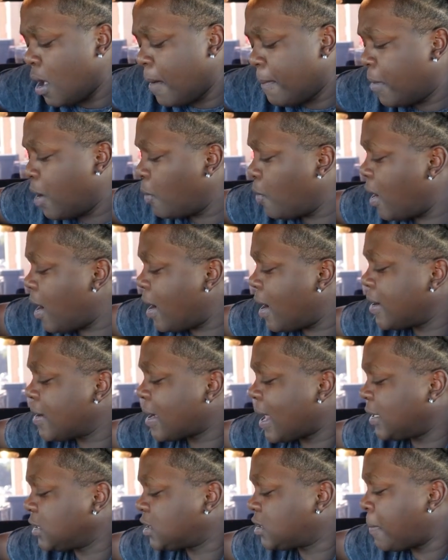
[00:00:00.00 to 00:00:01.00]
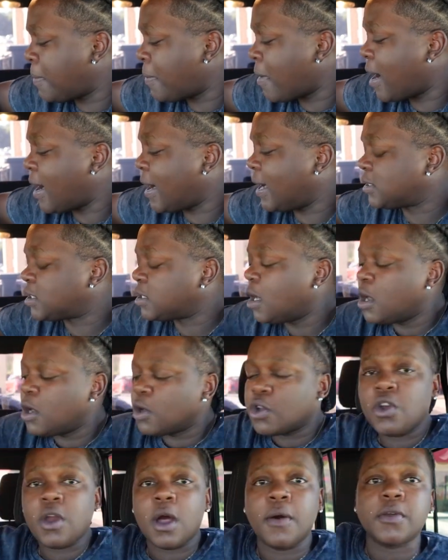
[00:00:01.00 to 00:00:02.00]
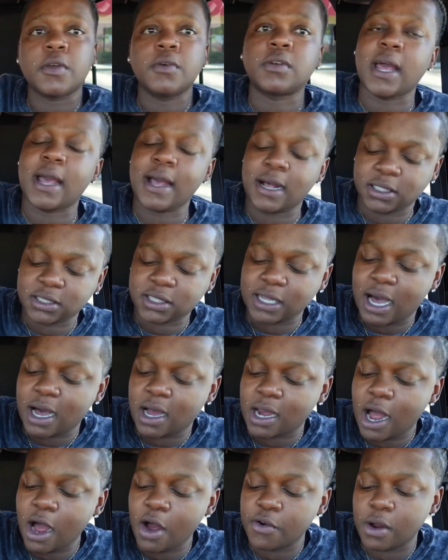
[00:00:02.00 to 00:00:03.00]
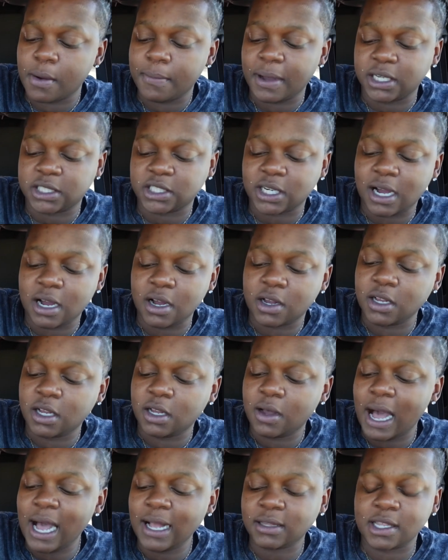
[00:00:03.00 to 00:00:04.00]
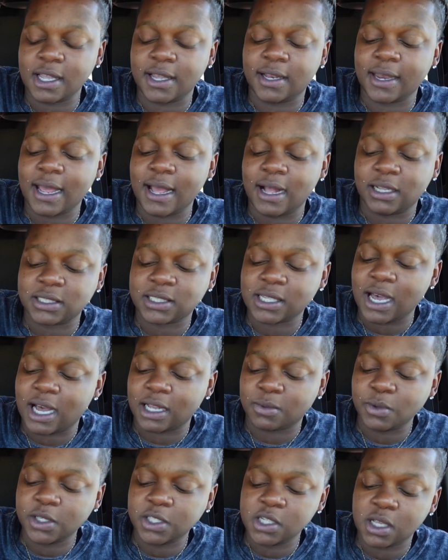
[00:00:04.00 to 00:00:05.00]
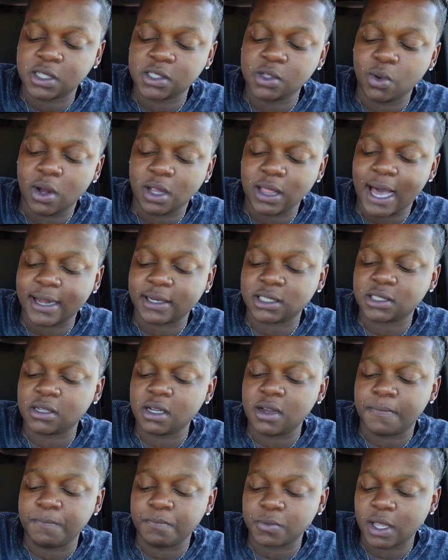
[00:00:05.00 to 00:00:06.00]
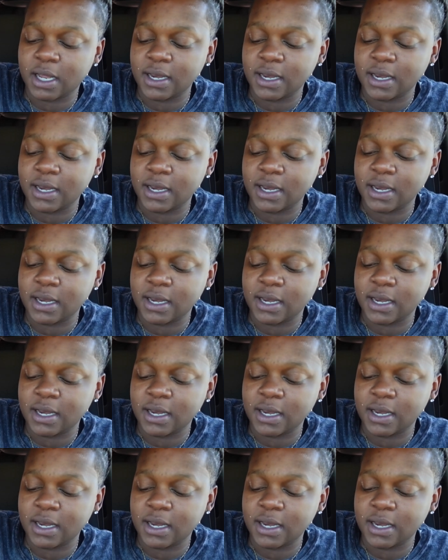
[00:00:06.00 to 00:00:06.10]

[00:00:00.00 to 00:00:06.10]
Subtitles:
But what a nice surprise. You know, when you down south, I don't know about y'all, because I think down south, we just do a lot of stuff.